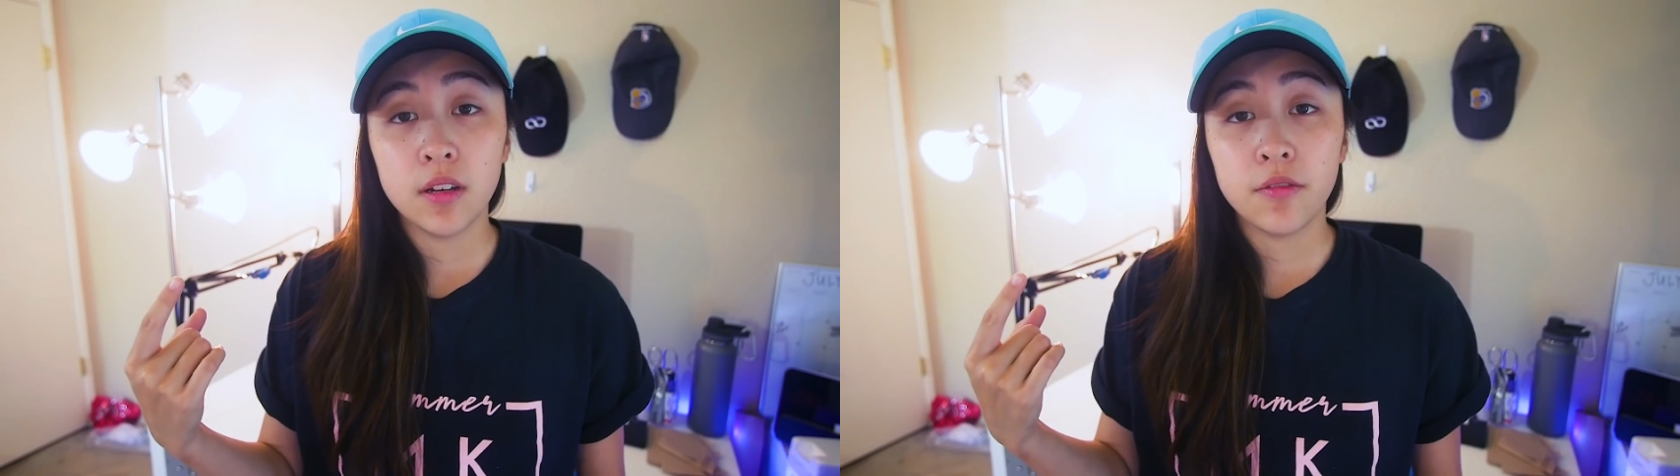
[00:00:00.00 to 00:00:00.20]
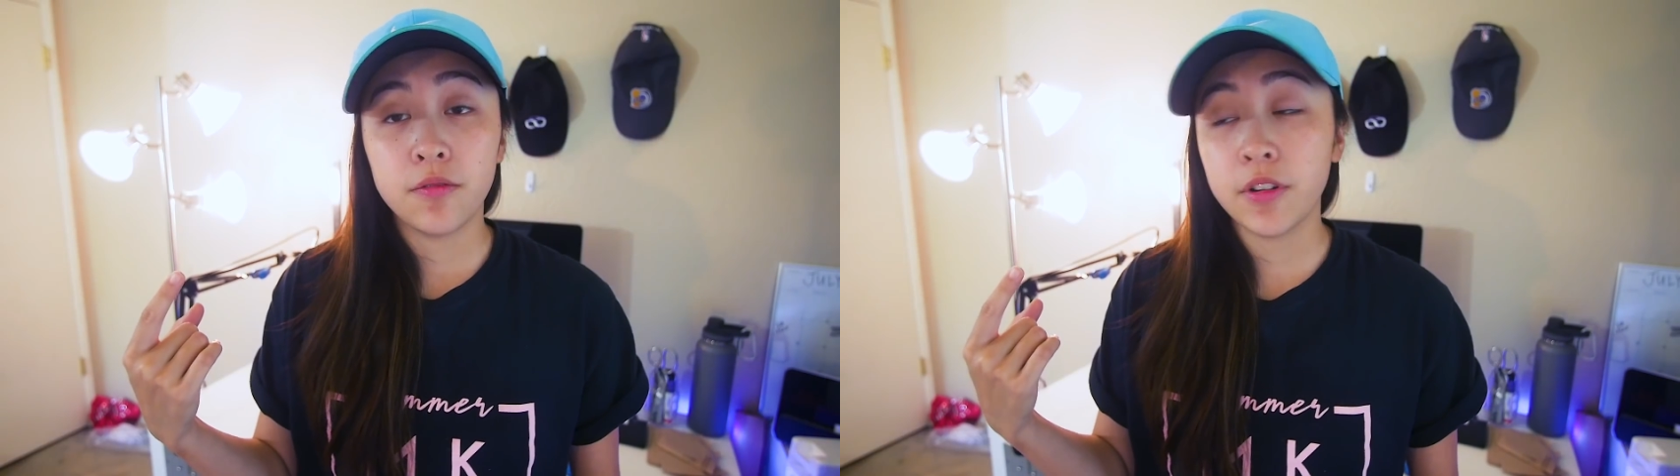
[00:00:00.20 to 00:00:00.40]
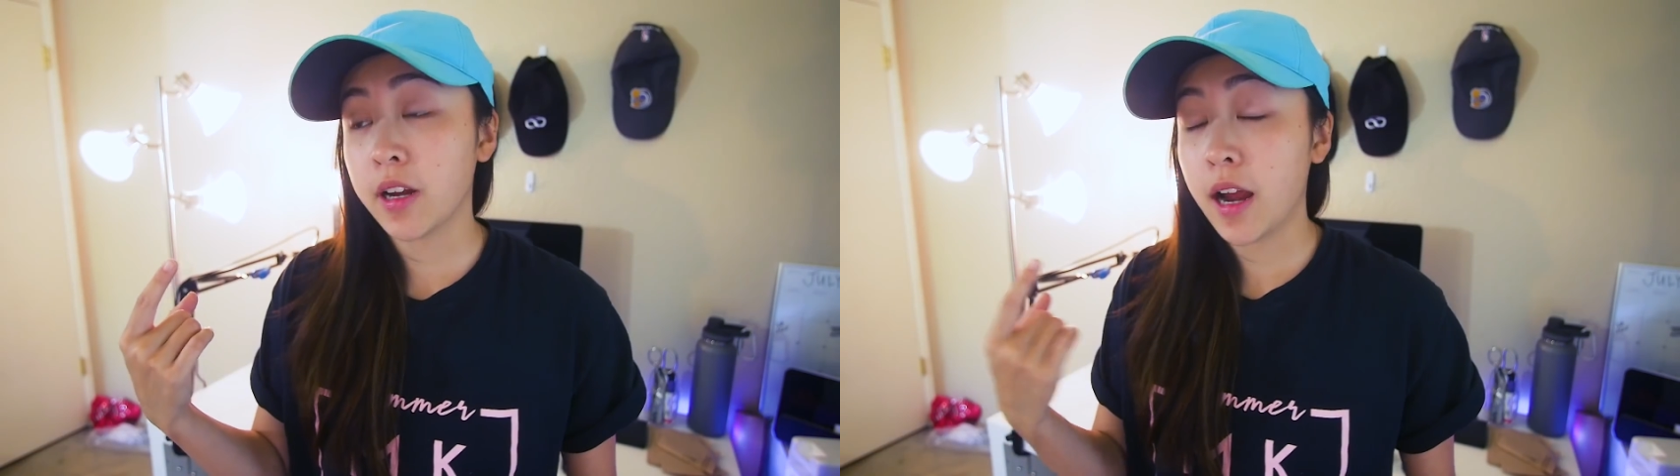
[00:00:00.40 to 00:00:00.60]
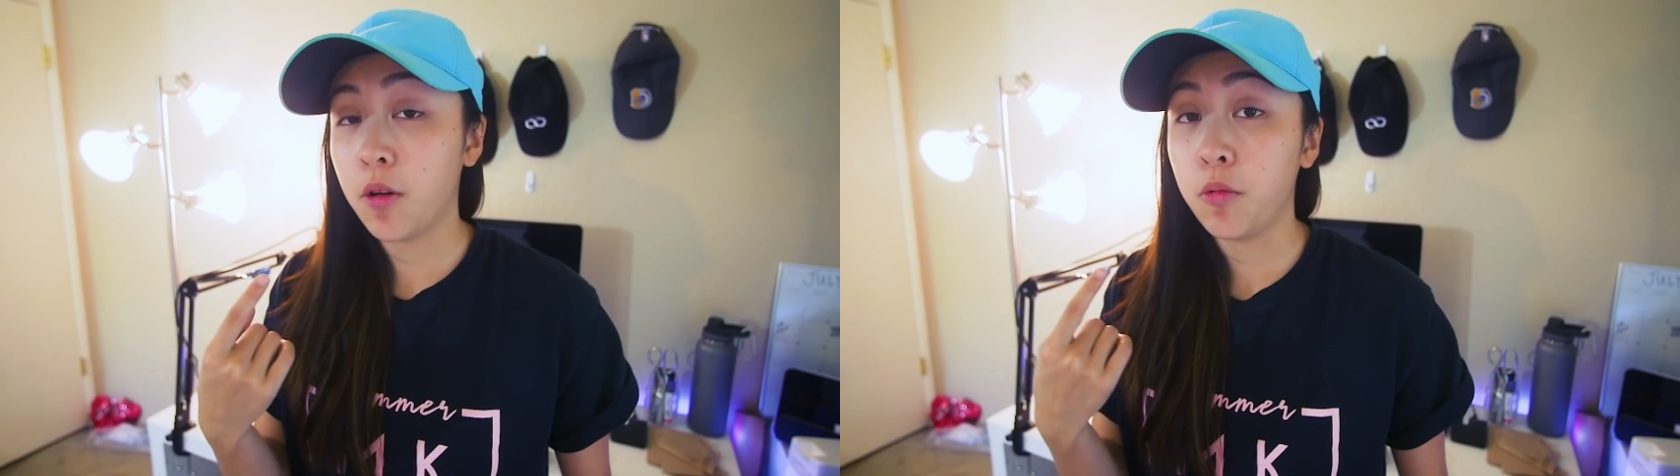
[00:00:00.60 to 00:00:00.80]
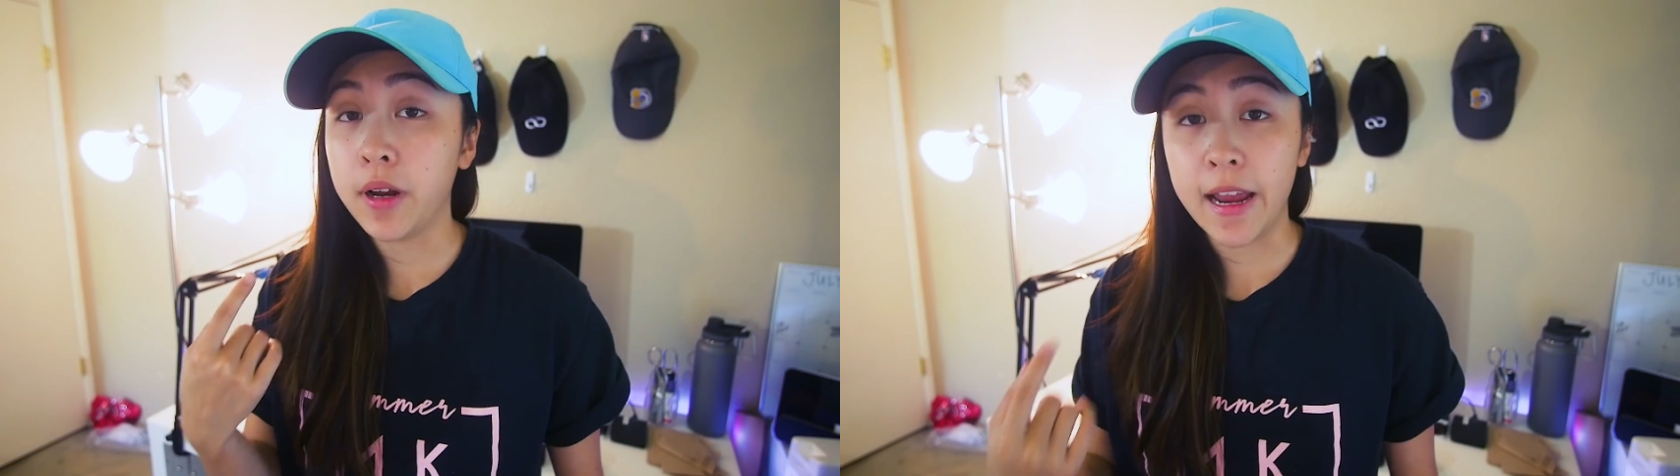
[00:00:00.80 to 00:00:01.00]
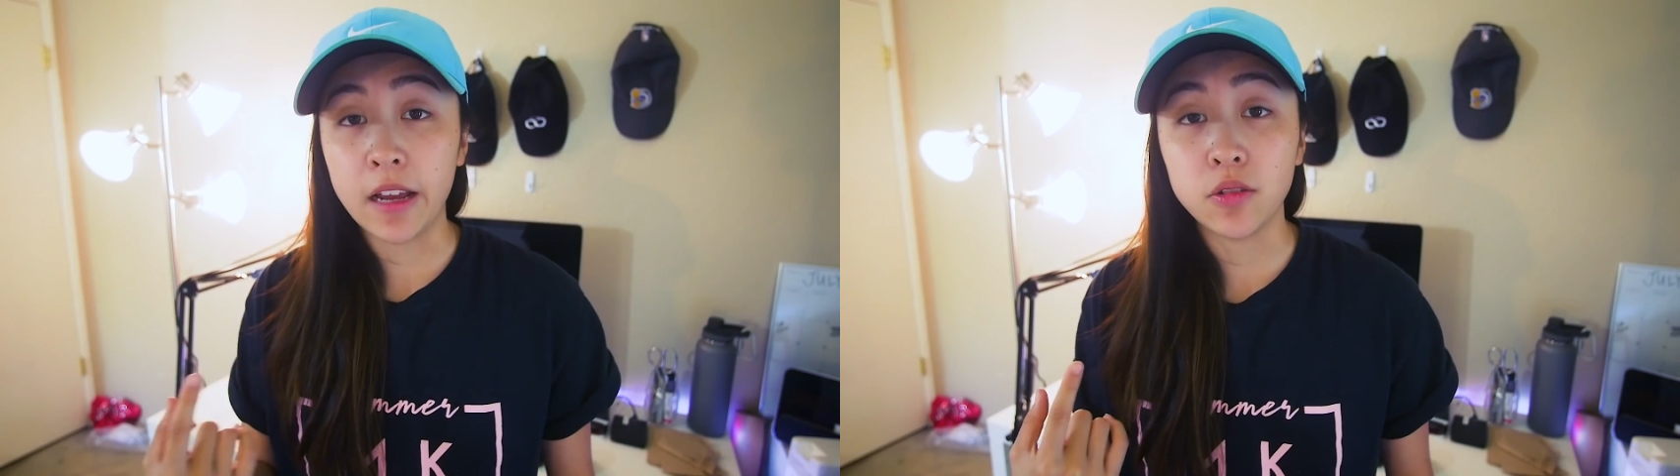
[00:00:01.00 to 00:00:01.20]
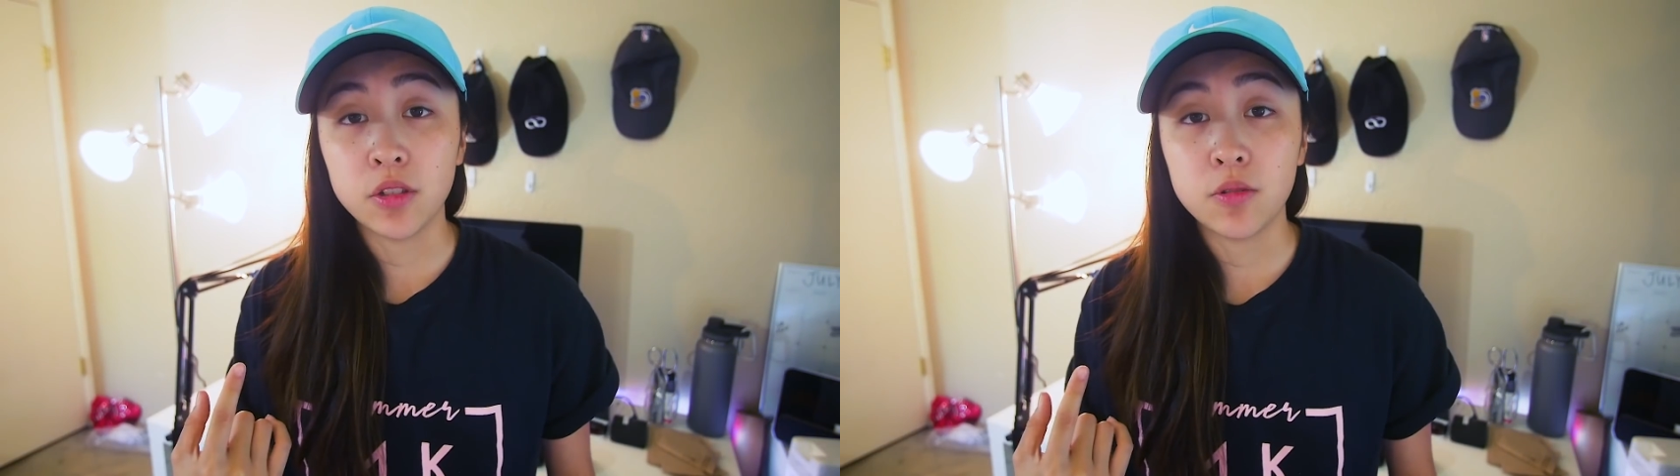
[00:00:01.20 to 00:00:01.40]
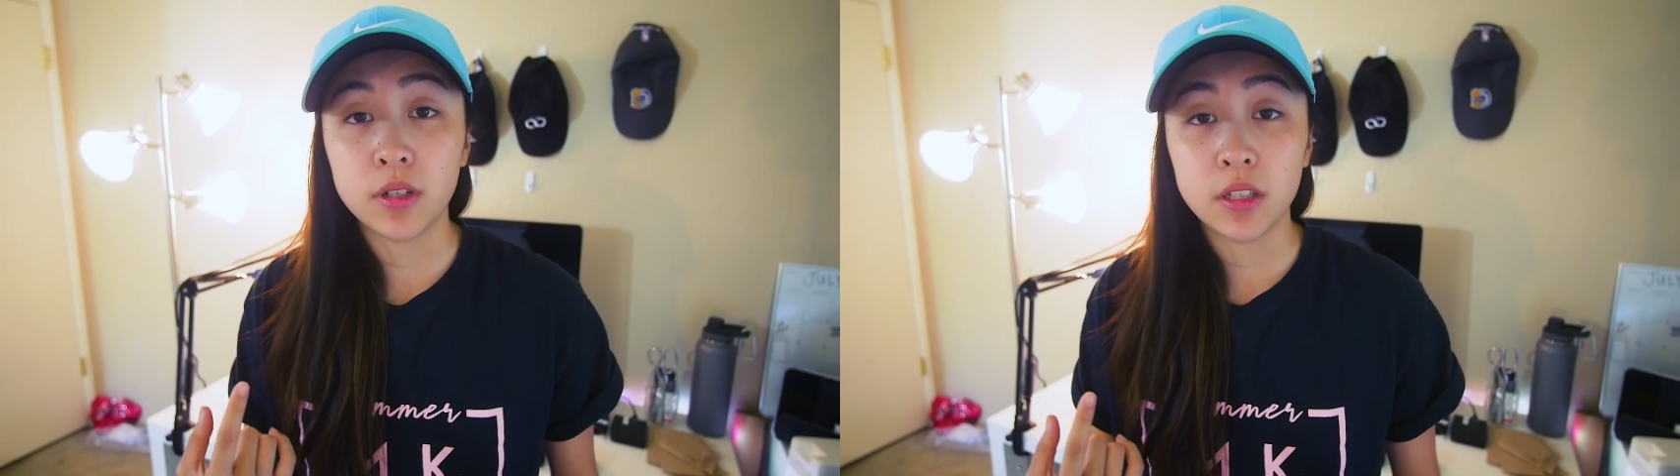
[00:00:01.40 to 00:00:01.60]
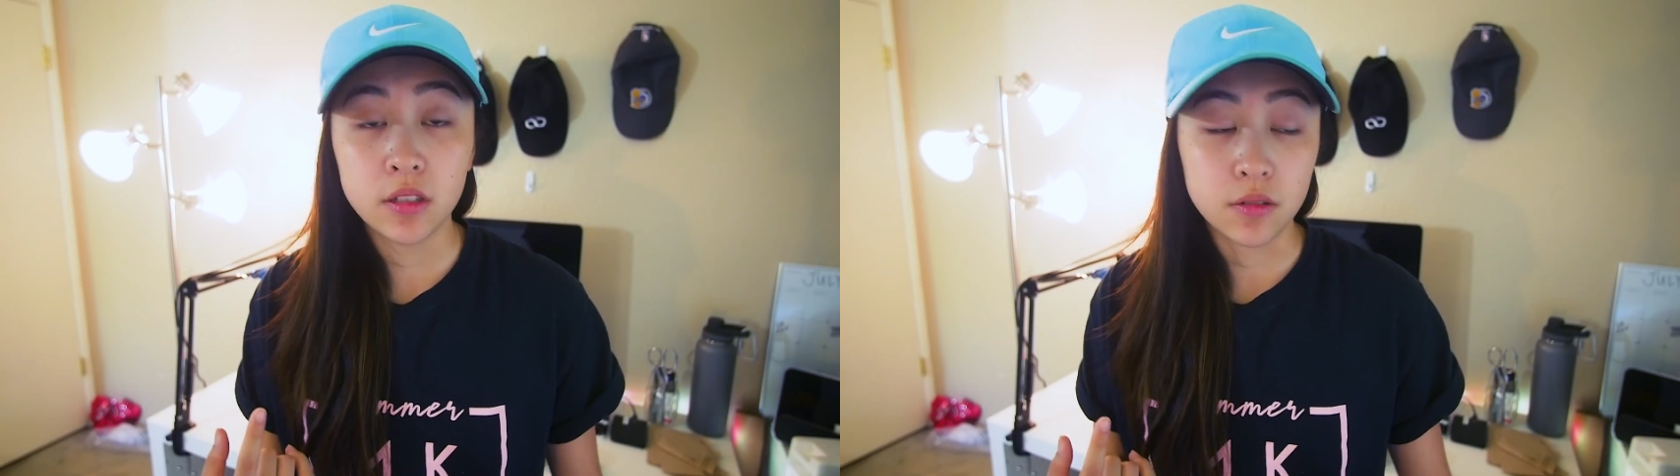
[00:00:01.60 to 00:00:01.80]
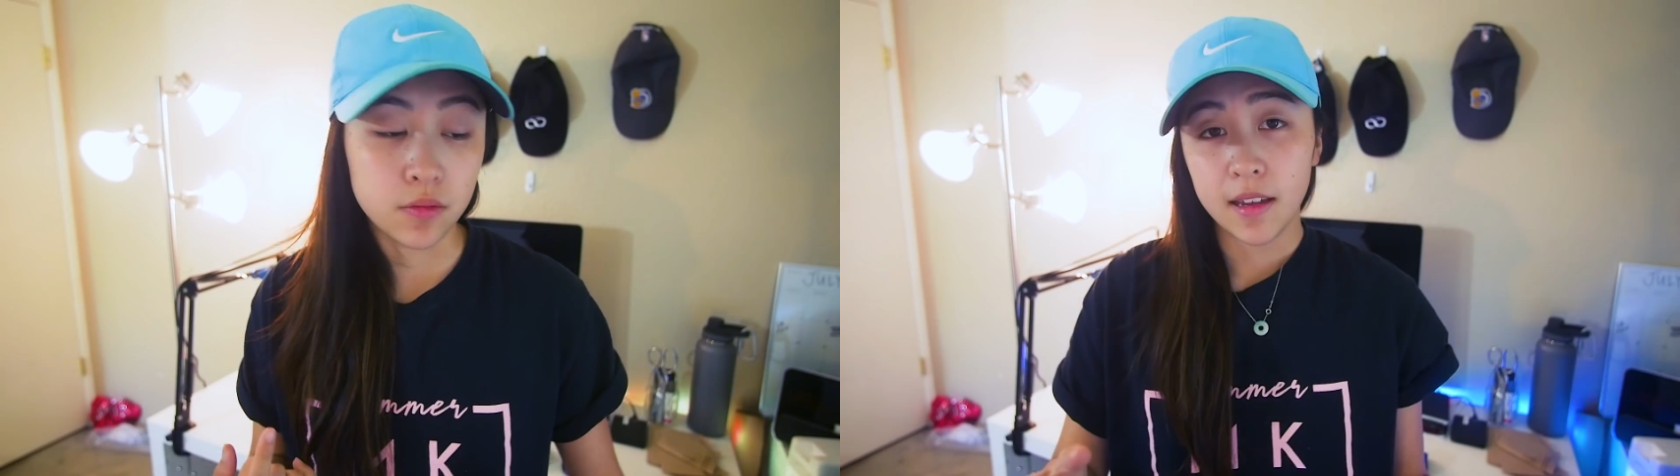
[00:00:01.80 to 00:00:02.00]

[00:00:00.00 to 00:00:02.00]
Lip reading: figuring out what angles you want to do.